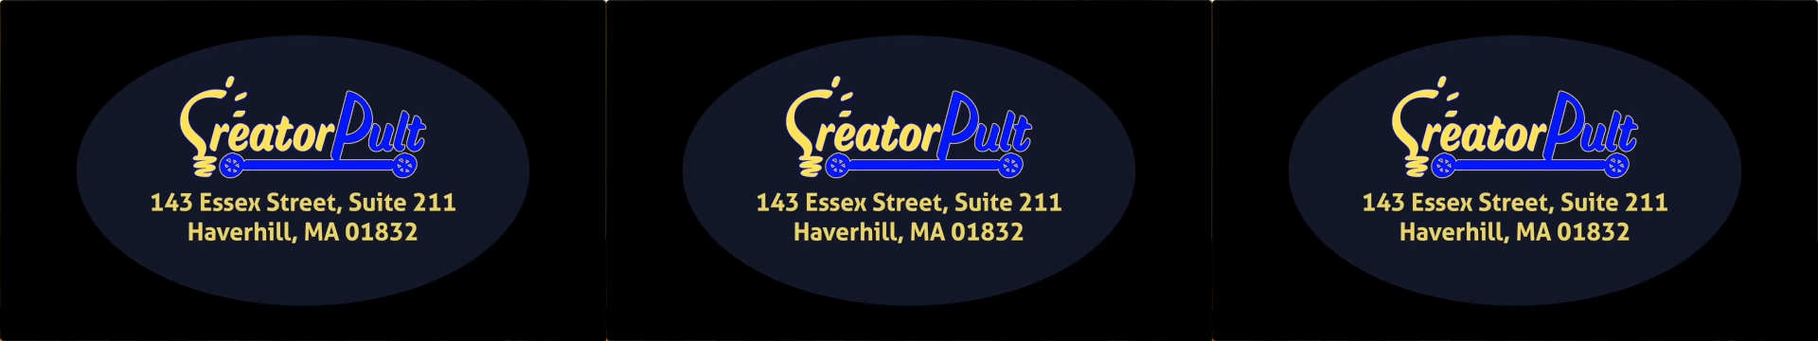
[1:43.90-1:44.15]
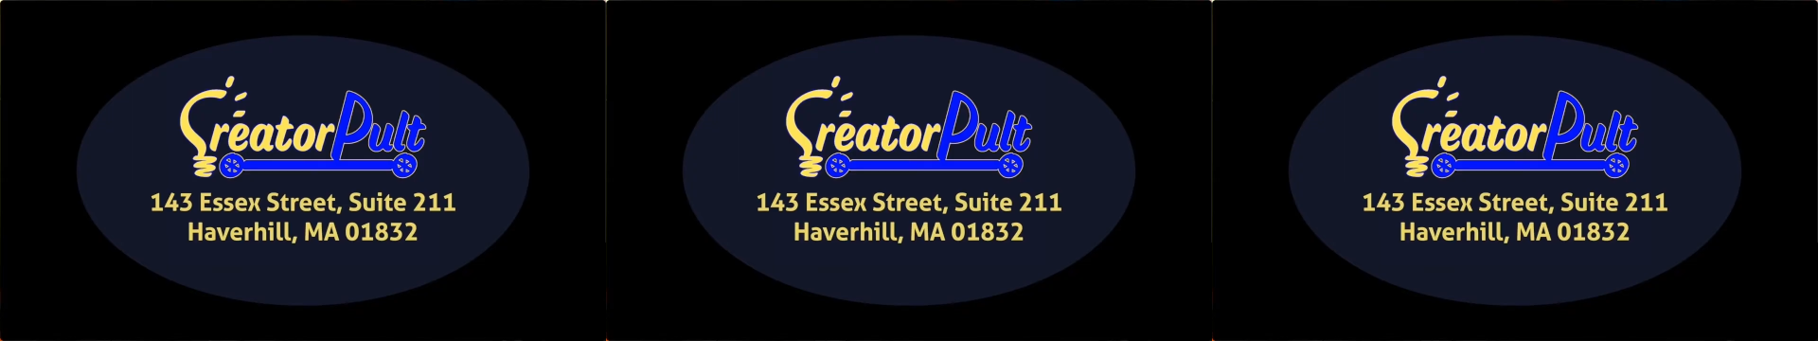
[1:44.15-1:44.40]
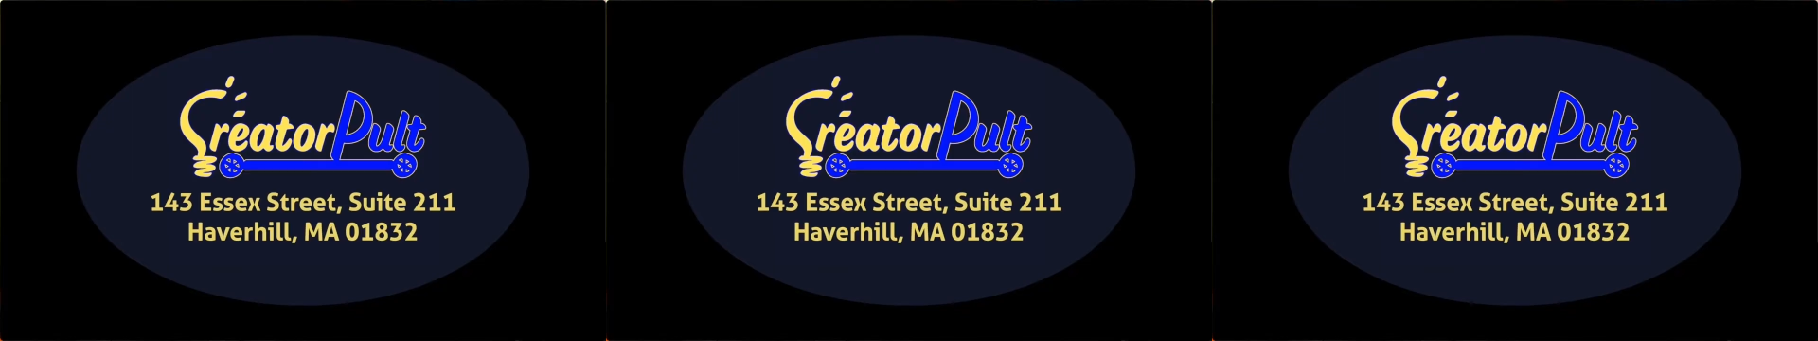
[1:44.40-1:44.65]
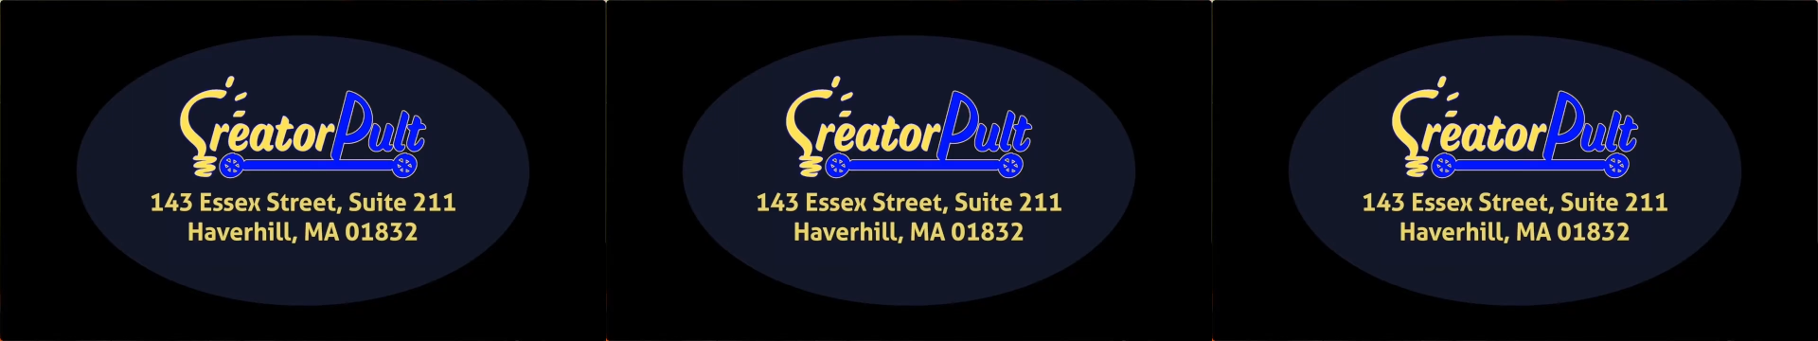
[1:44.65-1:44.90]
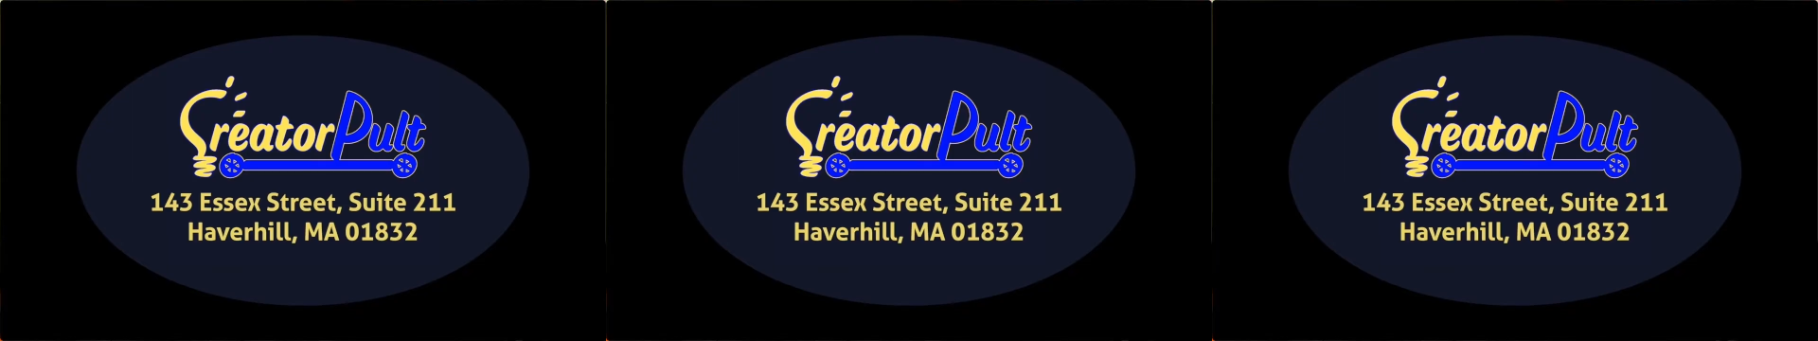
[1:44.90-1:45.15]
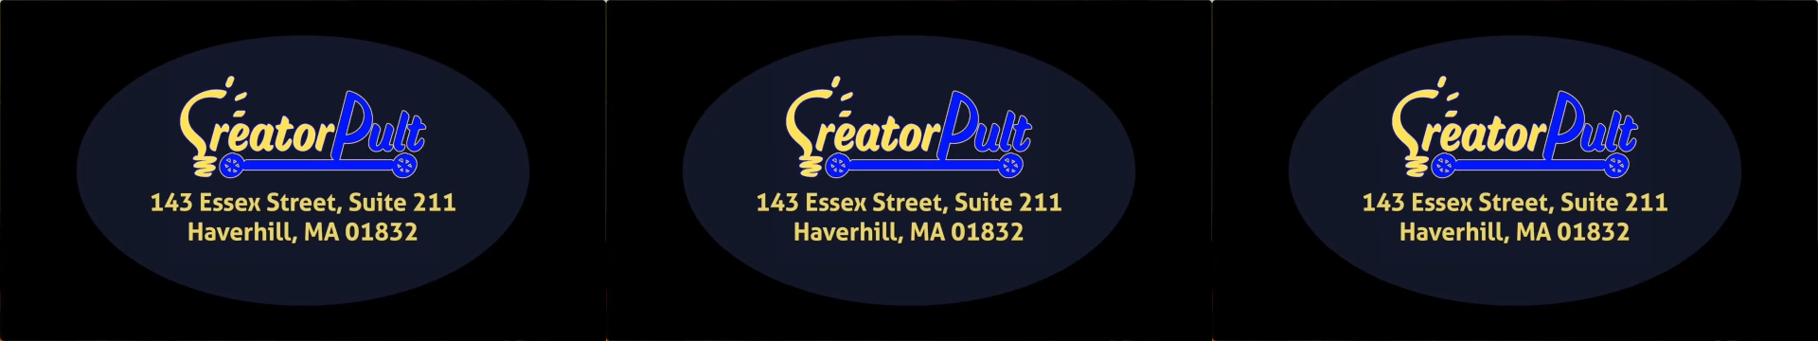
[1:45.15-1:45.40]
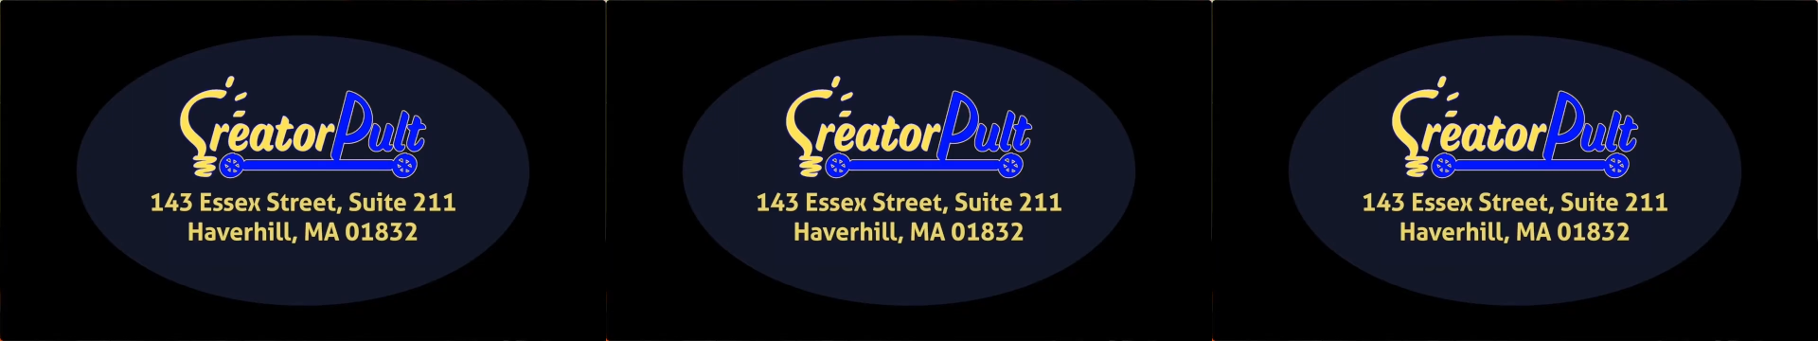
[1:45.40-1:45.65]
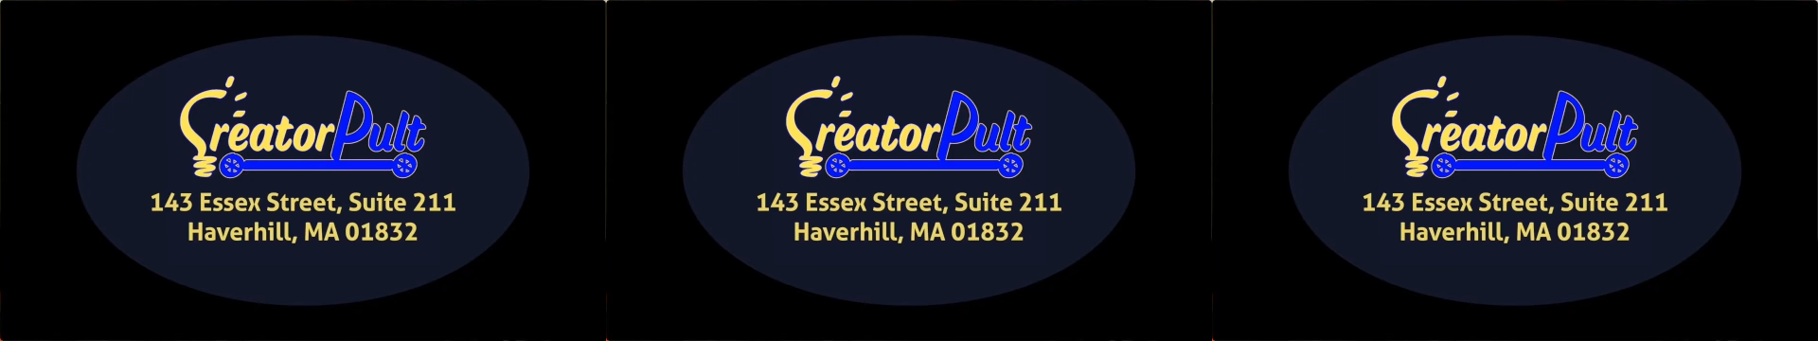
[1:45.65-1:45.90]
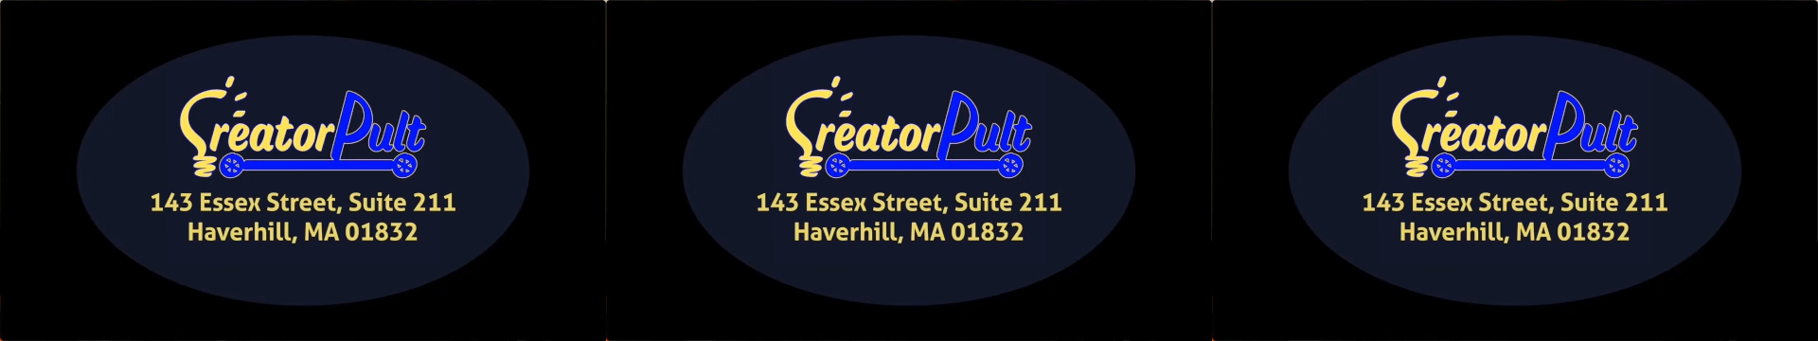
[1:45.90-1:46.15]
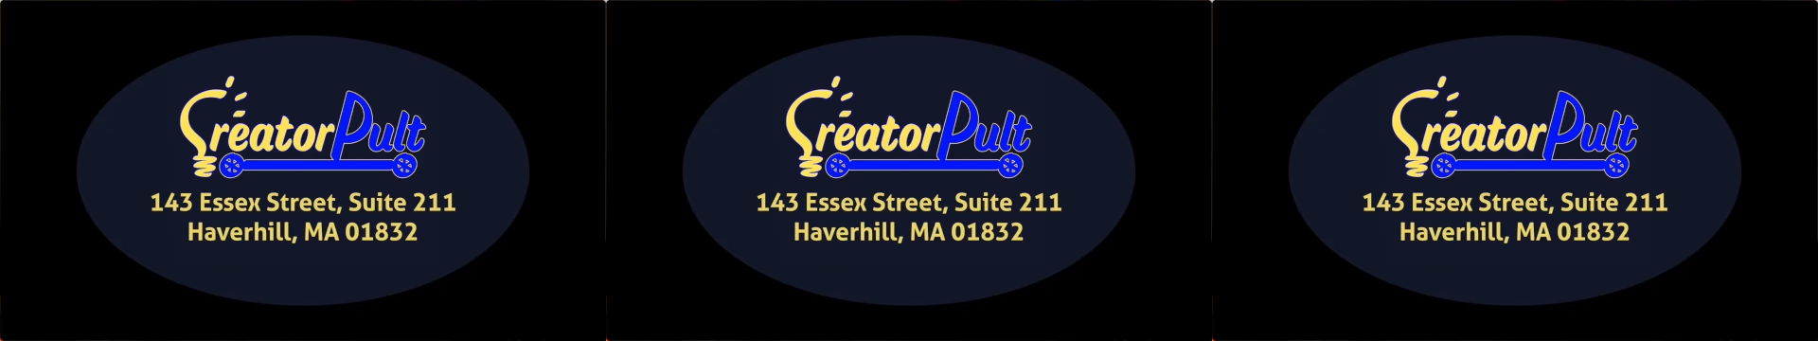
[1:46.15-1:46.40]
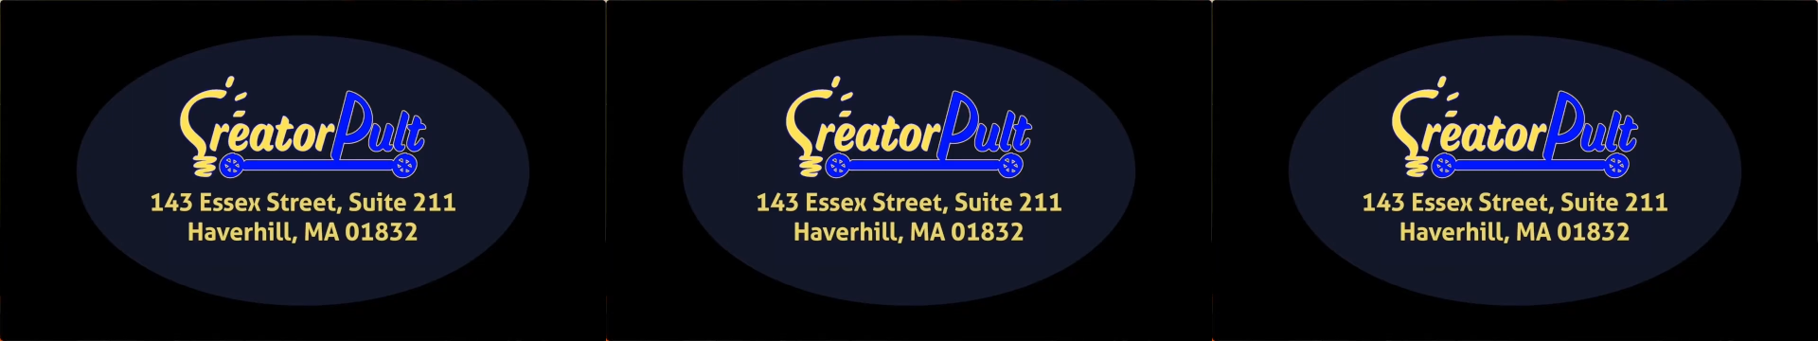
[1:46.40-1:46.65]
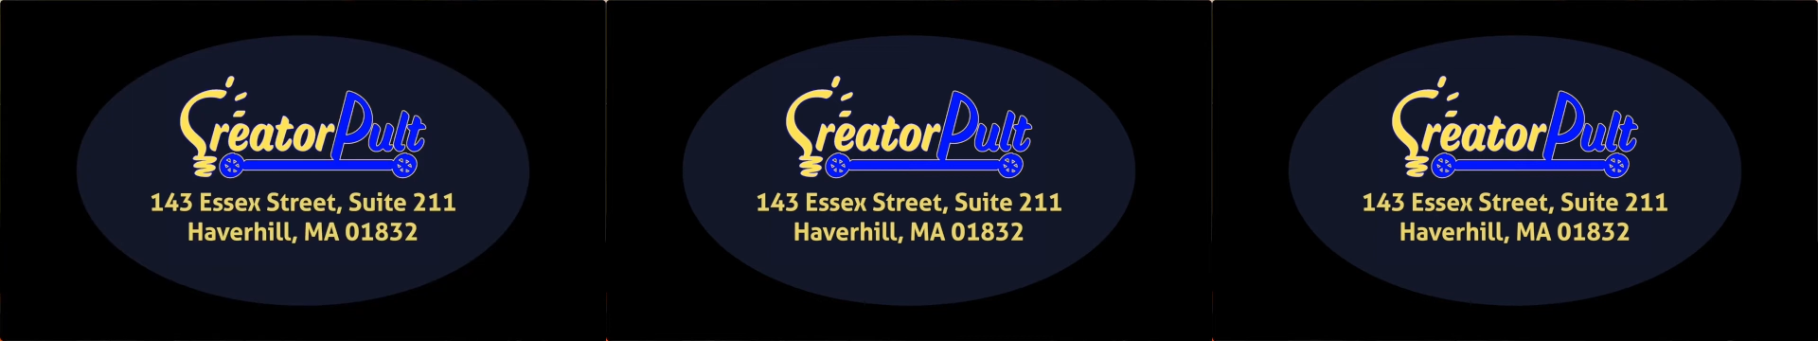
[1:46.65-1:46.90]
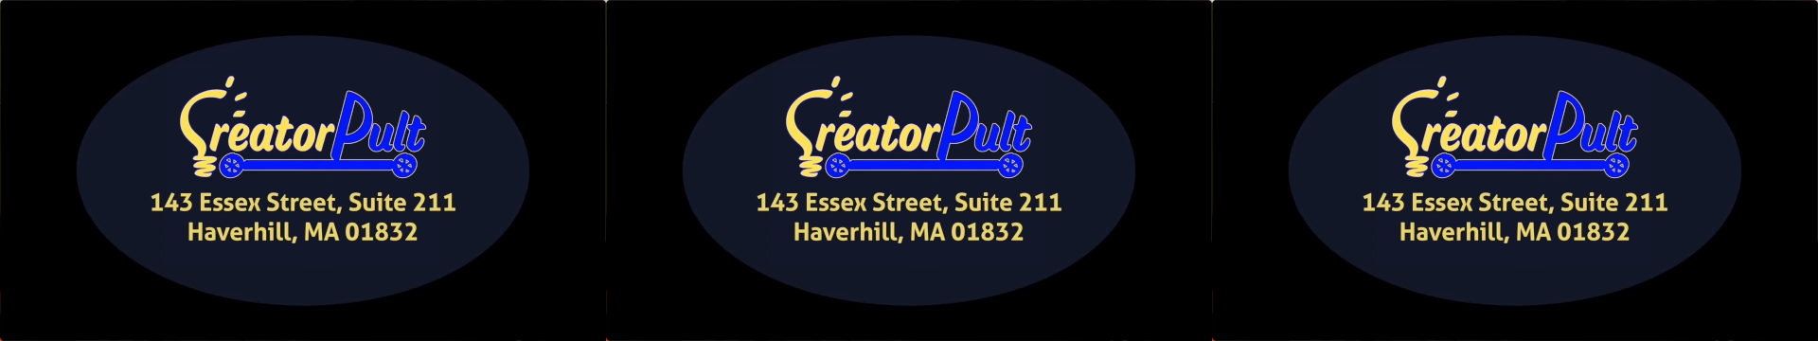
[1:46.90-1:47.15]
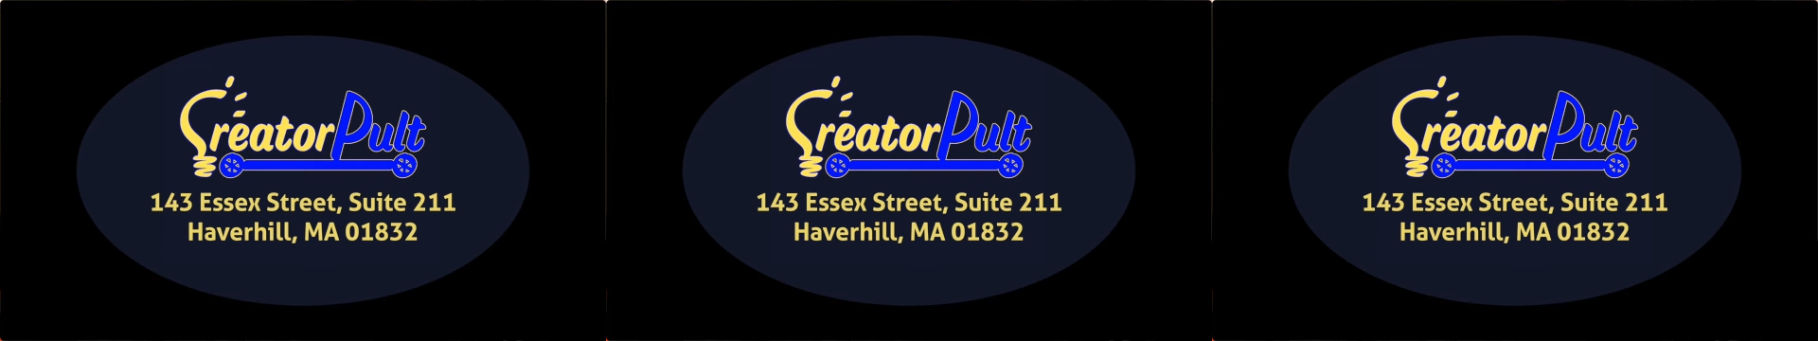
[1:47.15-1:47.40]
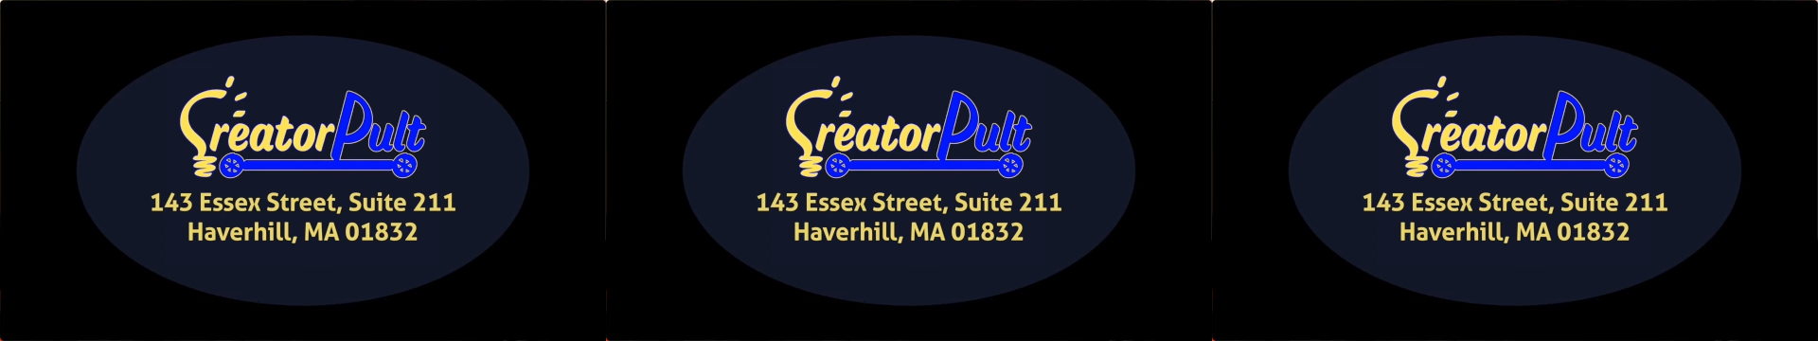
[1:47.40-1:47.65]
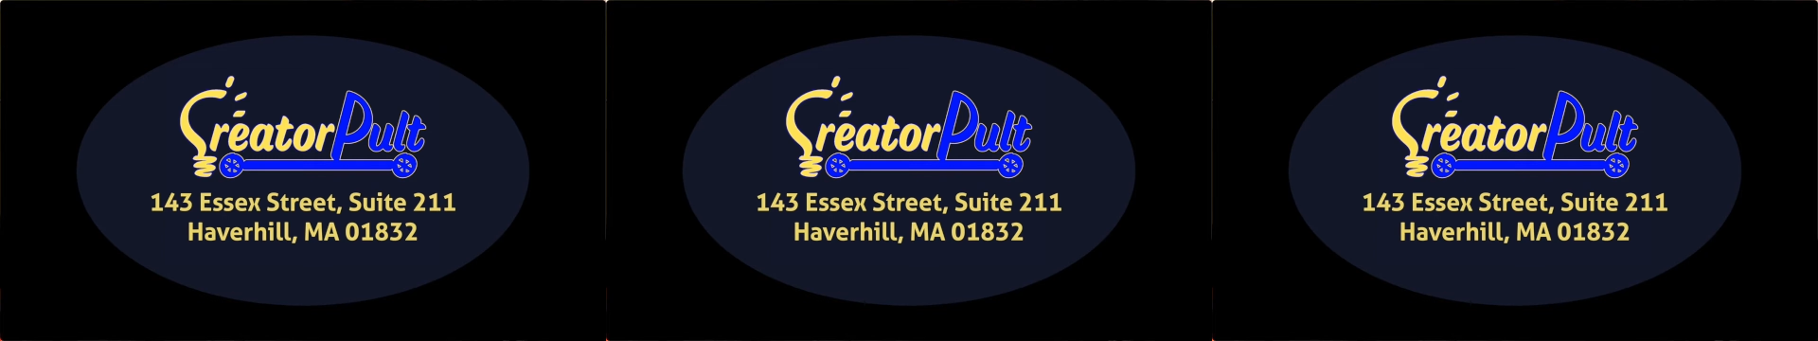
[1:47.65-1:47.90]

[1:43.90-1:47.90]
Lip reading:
(no speaker visible)